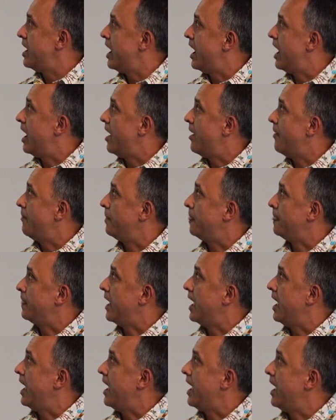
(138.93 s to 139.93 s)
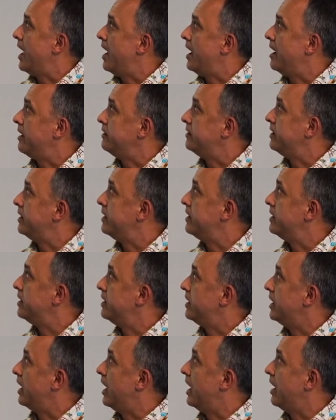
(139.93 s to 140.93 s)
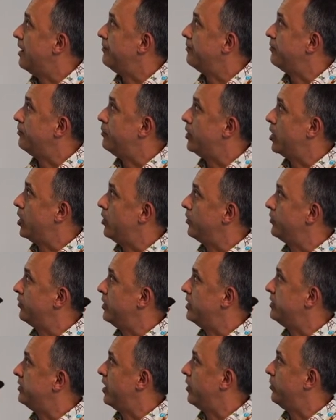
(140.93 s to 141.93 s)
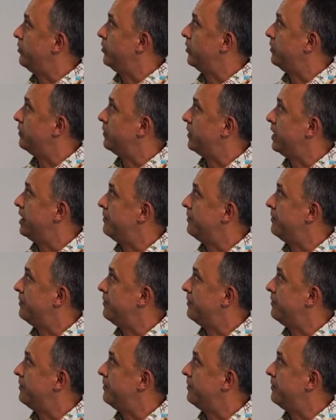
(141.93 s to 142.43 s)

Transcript: But also in terms of